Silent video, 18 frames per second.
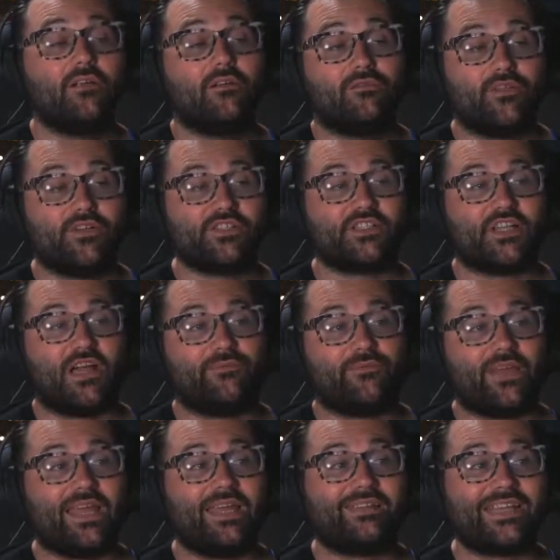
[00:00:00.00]
First off,
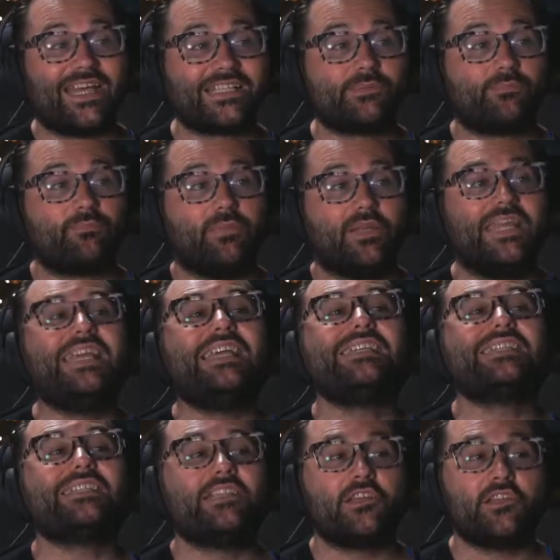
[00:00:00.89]
that's
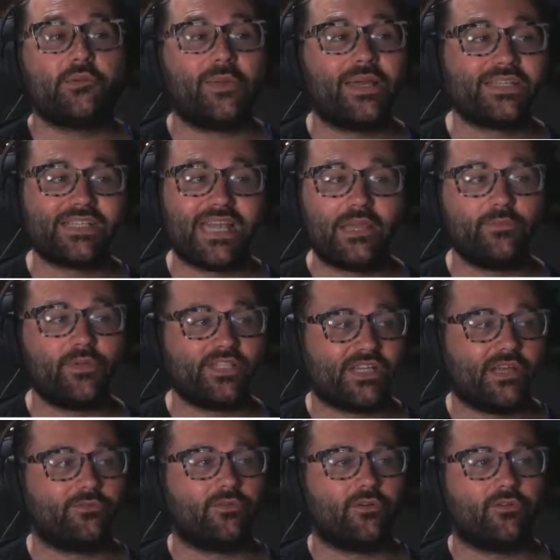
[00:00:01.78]
easily the best game he's
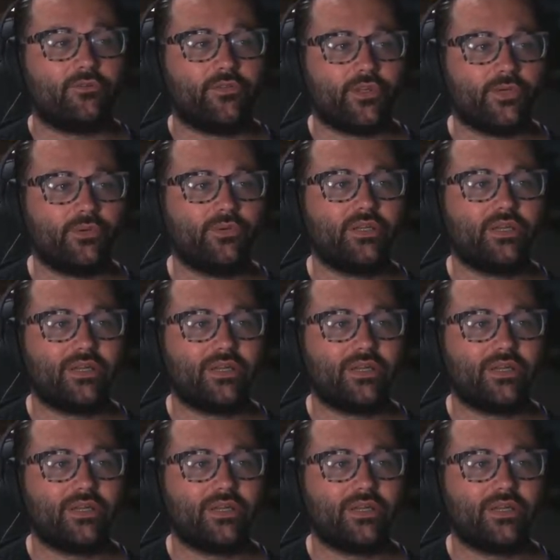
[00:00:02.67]
ever reviewed,